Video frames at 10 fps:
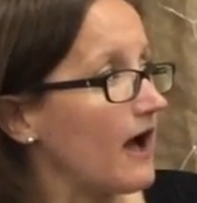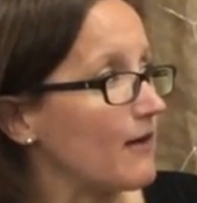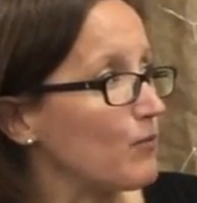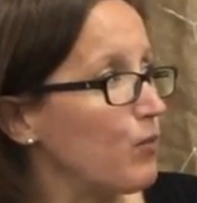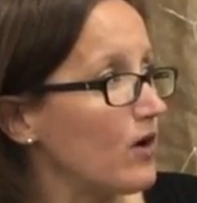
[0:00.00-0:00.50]

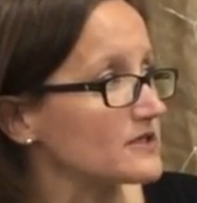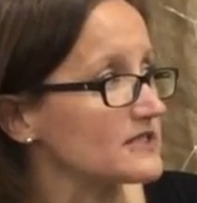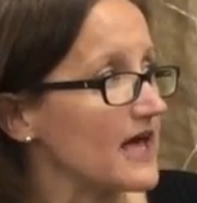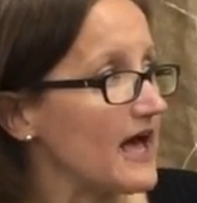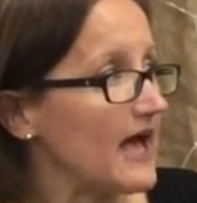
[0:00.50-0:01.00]
And was
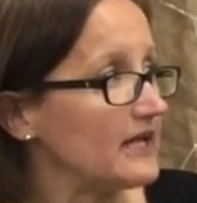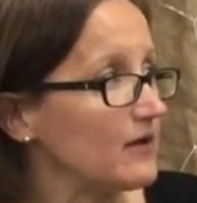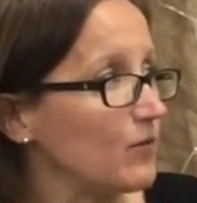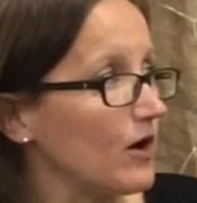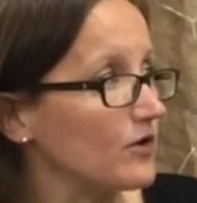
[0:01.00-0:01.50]
there
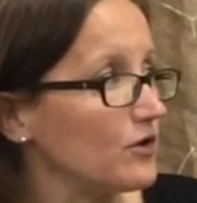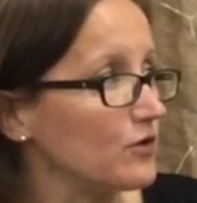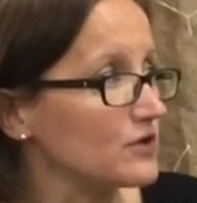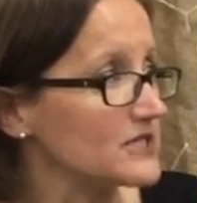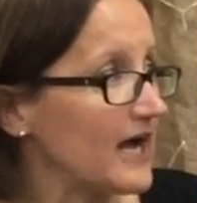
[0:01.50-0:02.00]
anyone
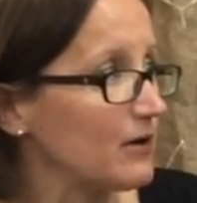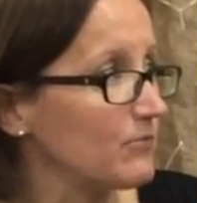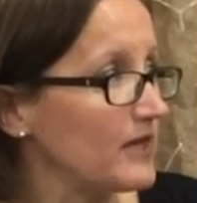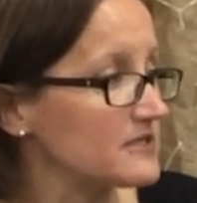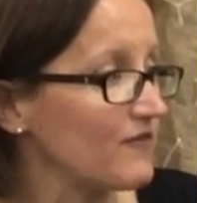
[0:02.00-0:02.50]
who could
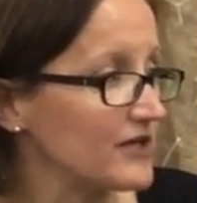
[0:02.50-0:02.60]
help these